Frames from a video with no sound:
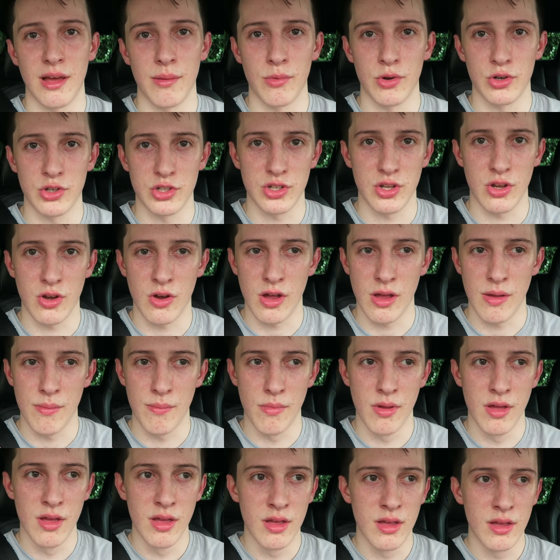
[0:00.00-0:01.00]
that much
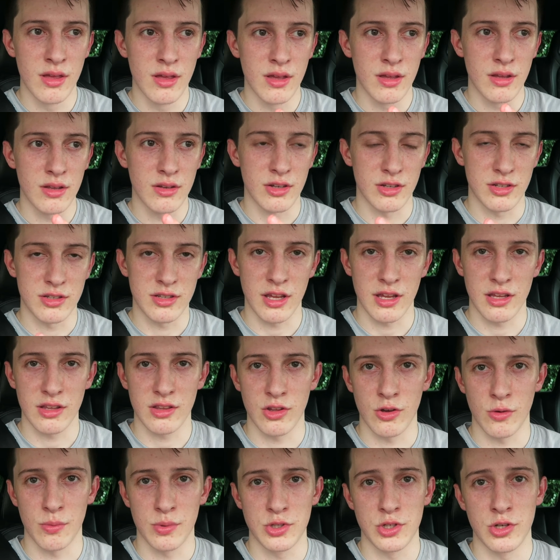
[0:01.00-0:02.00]
time. Just
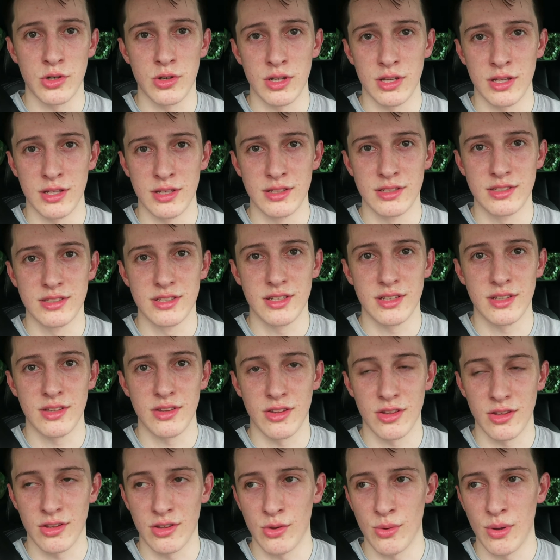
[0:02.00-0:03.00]
take the opportunities
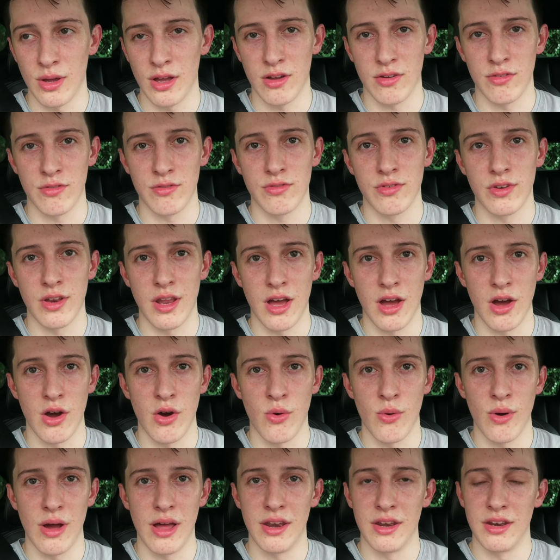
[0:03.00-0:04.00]
that you have
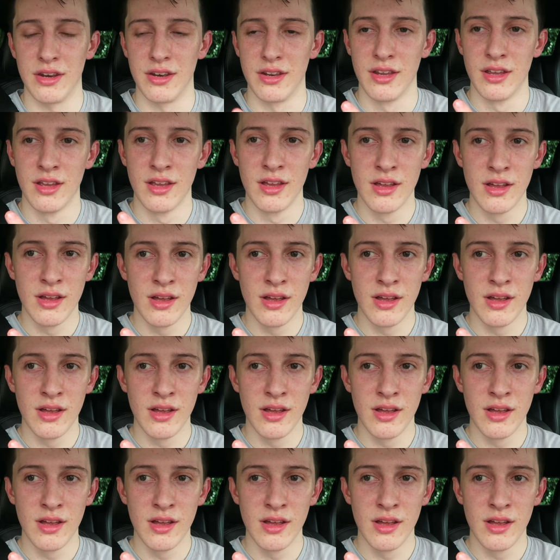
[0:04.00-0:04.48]
now and